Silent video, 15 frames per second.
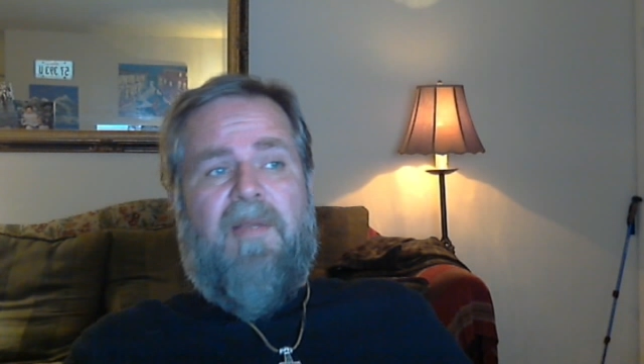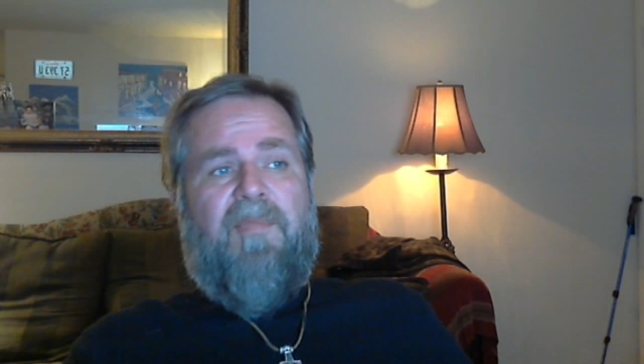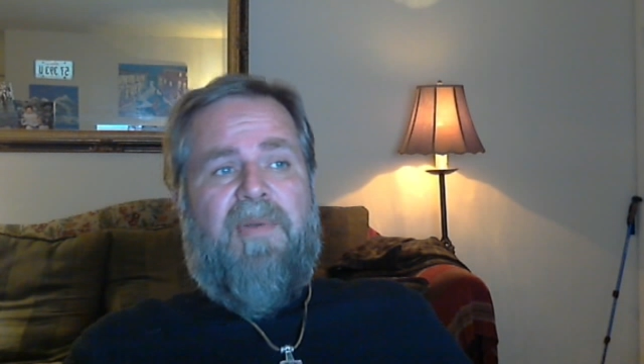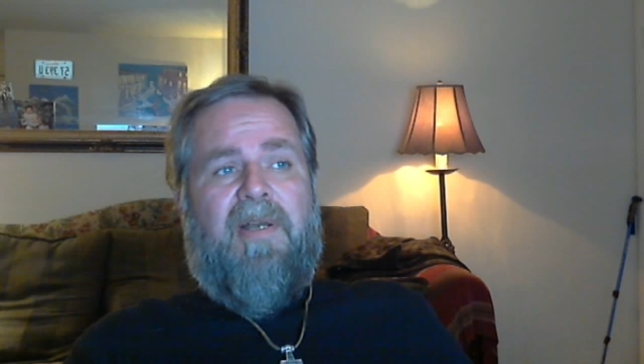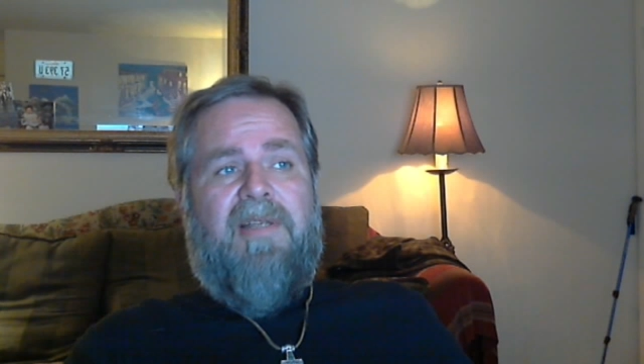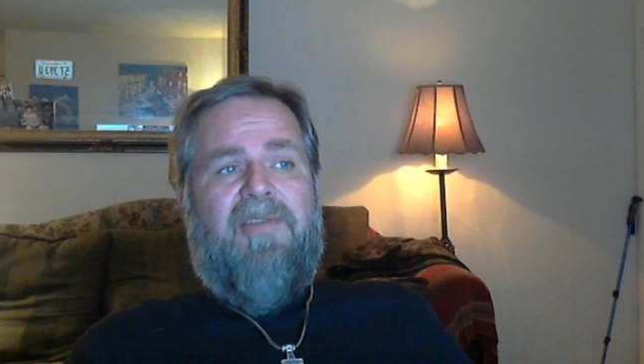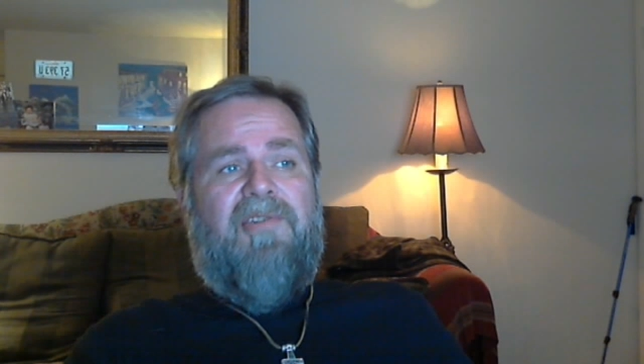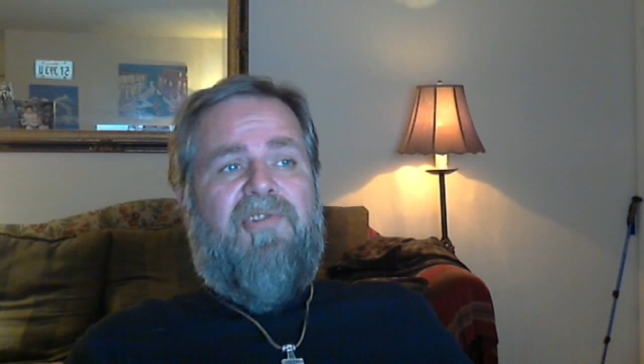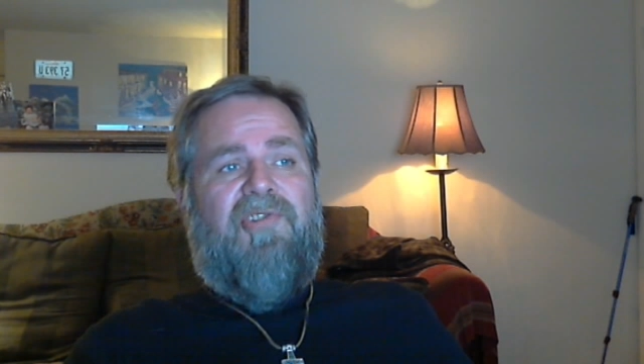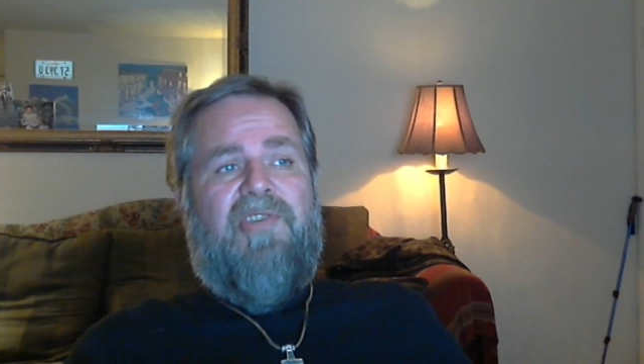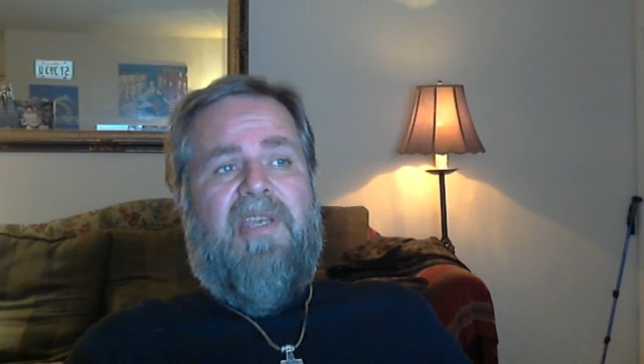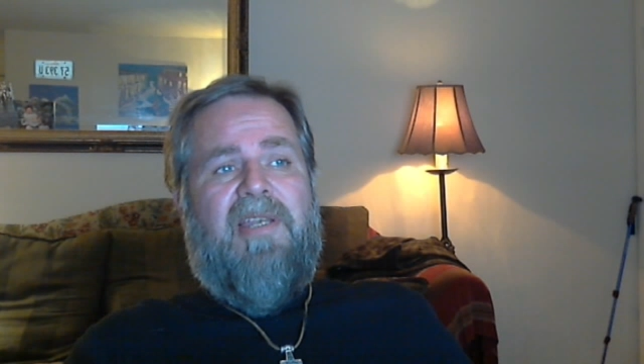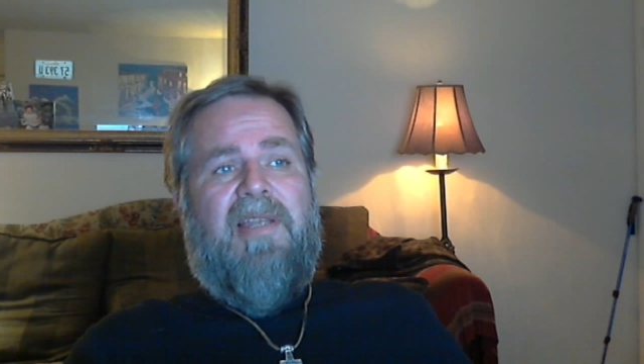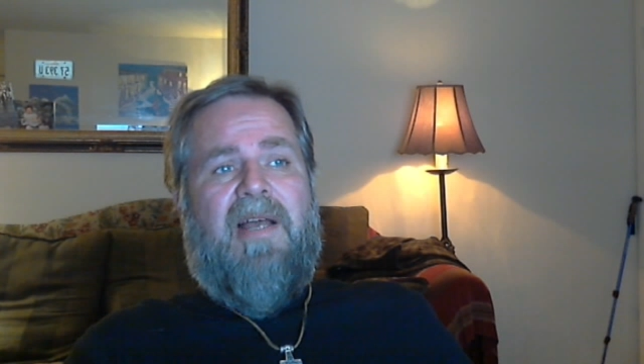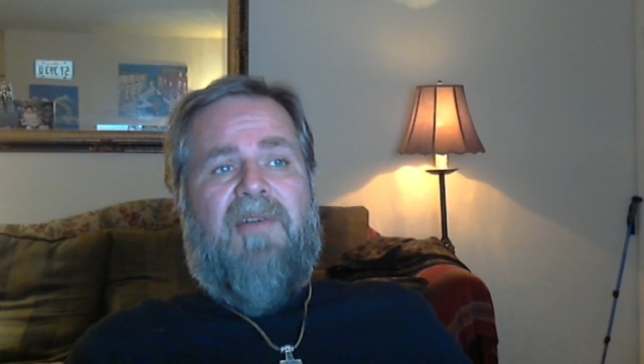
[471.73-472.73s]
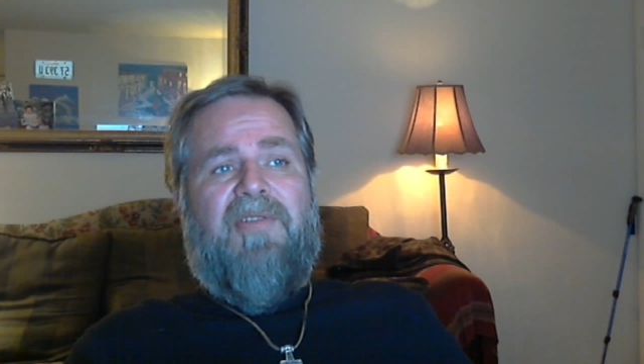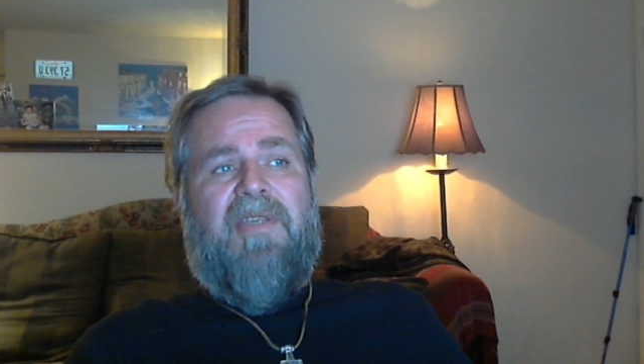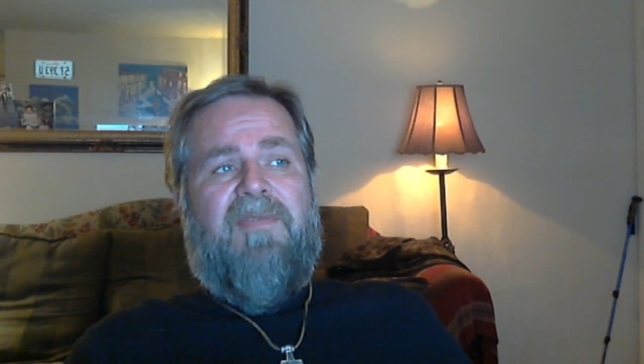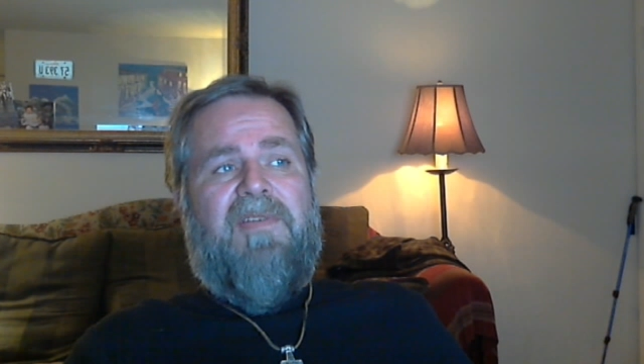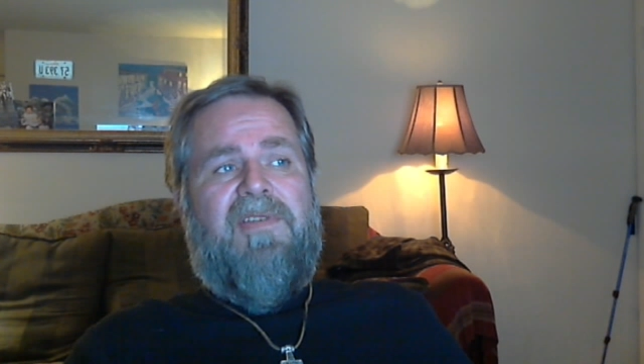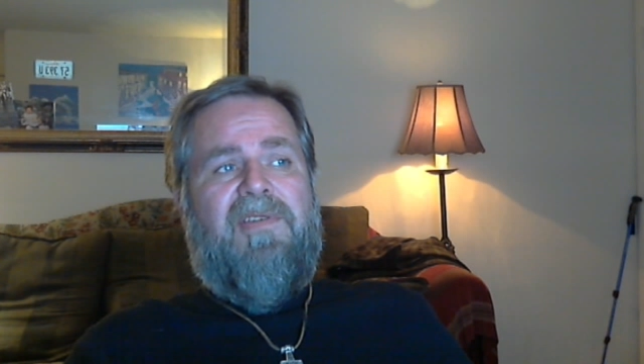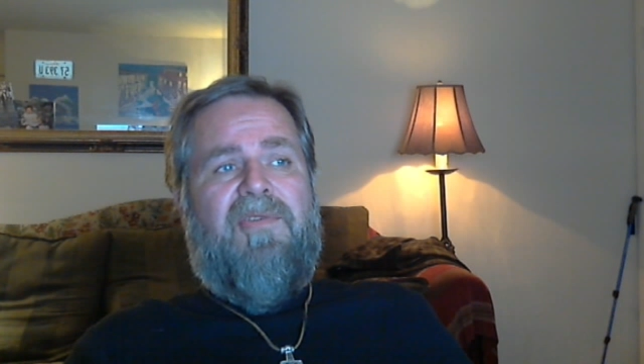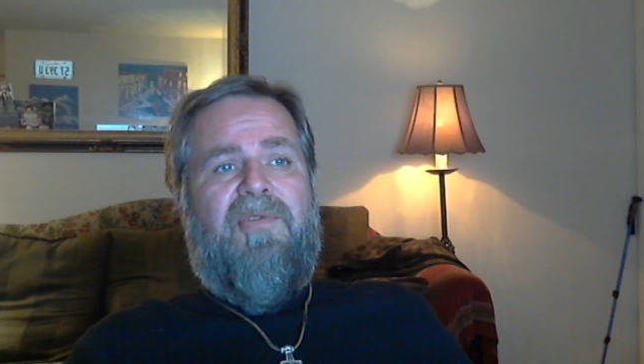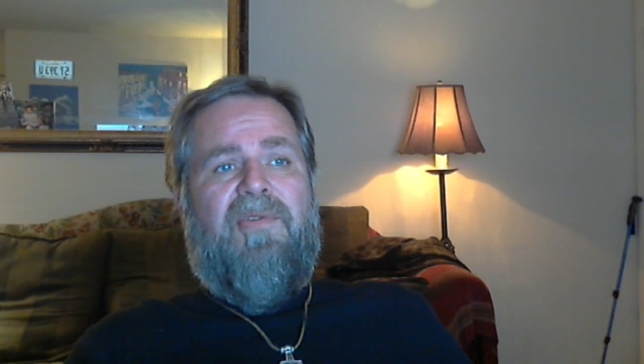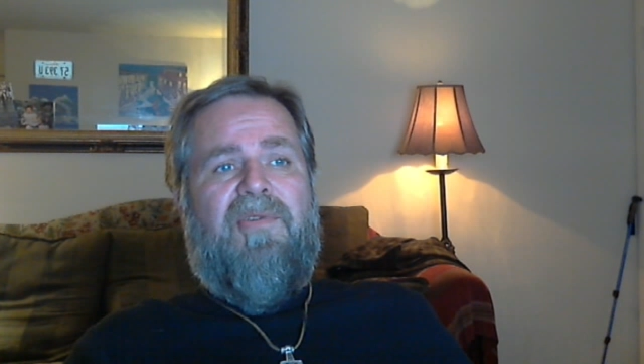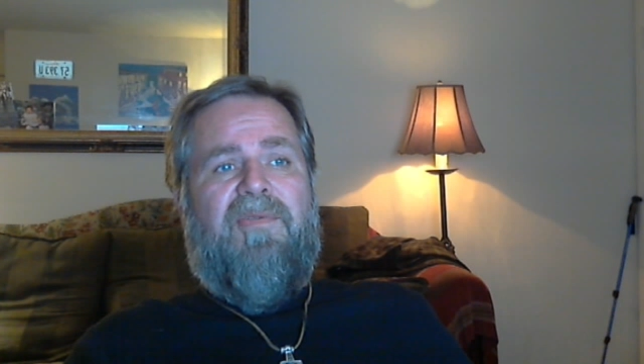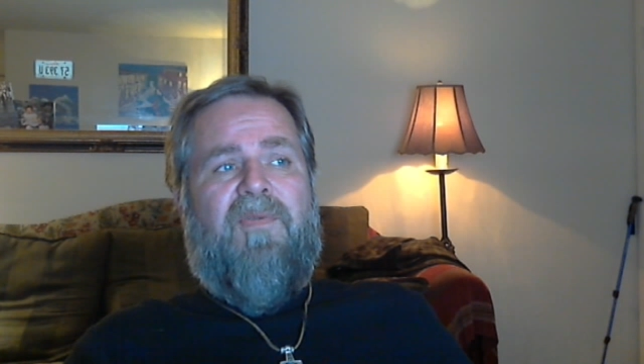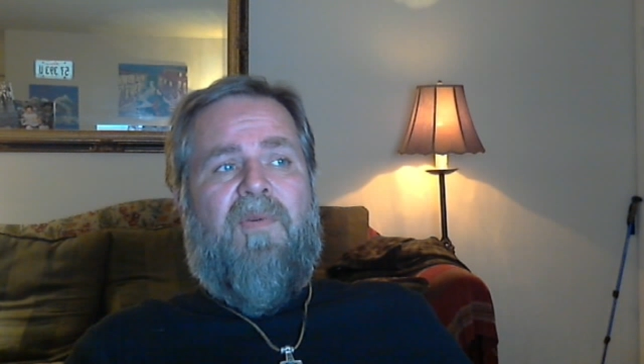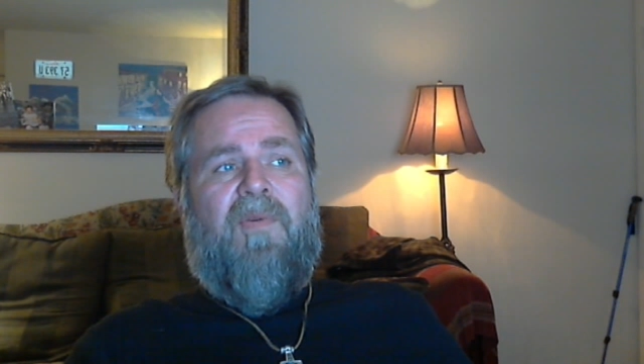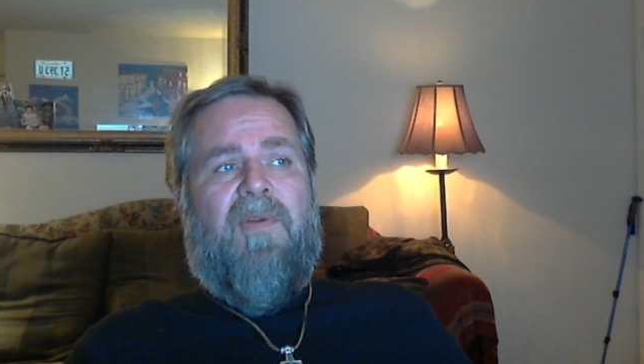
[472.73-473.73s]
but shit, I'll give it to you
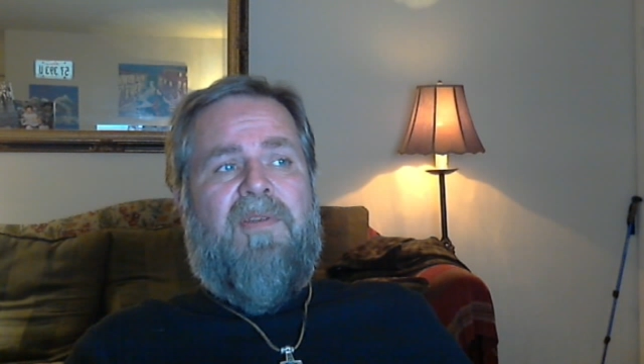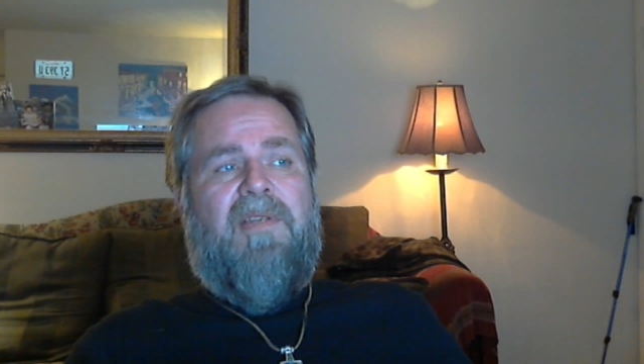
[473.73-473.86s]
for